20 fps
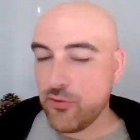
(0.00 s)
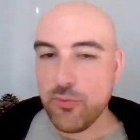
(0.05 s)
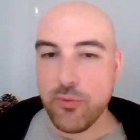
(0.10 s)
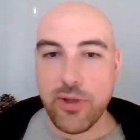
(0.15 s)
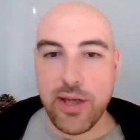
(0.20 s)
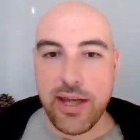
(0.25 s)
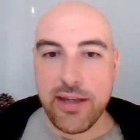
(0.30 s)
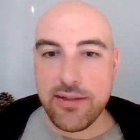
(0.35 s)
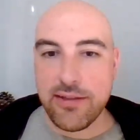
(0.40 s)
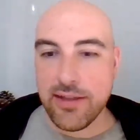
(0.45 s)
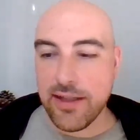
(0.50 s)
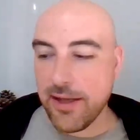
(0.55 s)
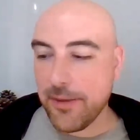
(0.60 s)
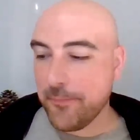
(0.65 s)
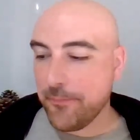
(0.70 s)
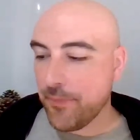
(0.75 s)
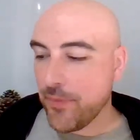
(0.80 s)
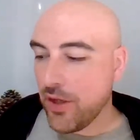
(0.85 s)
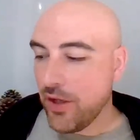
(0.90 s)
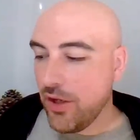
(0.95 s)
We'll get to
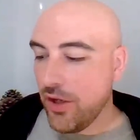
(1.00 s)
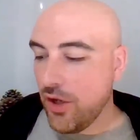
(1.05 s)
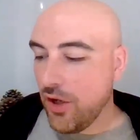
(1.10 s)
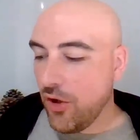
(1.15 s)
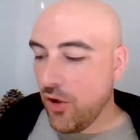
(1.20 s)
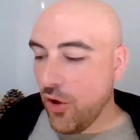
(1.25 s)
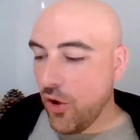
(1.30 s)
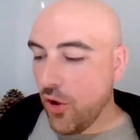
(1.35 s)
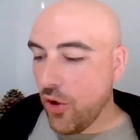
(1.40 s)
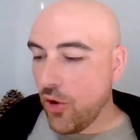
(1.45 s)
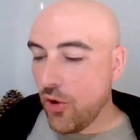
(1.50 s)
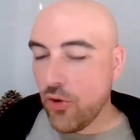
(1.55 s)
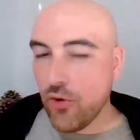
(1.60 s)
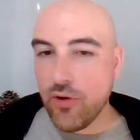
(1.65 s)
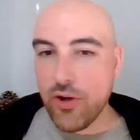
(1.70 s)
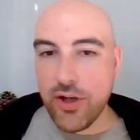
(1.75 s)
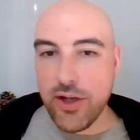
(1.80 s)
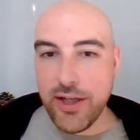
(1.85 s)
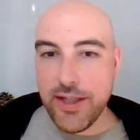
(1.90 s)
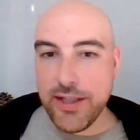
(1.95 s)
that. All
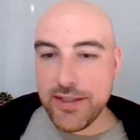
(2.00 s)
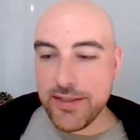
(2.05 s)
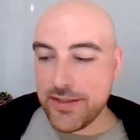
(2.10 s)
right.